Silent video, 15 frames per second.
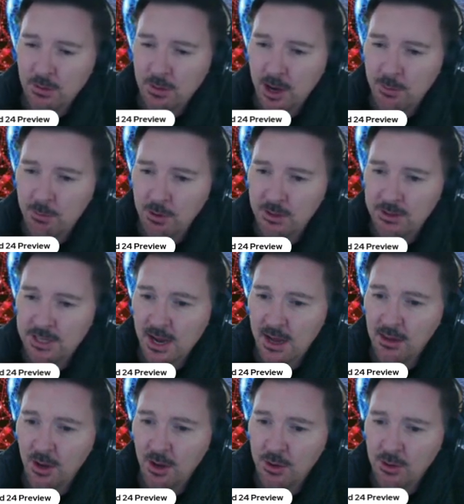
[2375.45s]

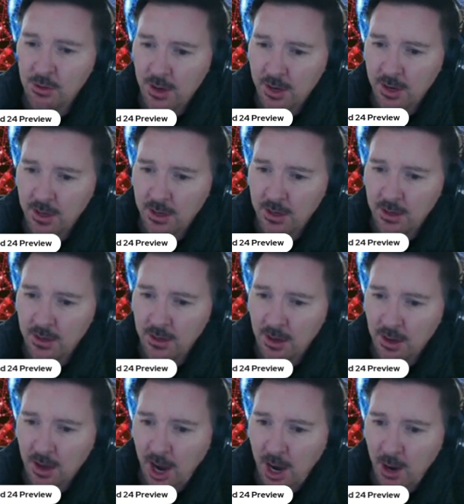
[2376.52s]
Mulatalo, and
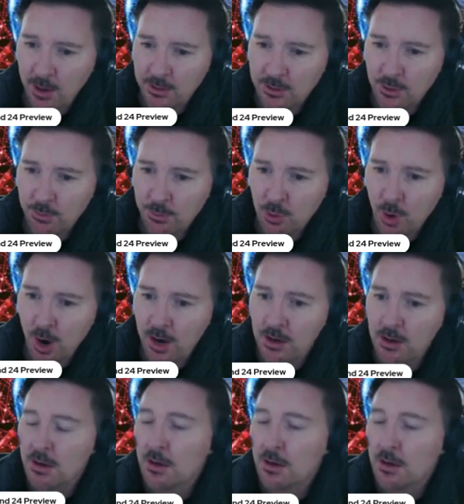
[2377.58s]
Hawa Tupua.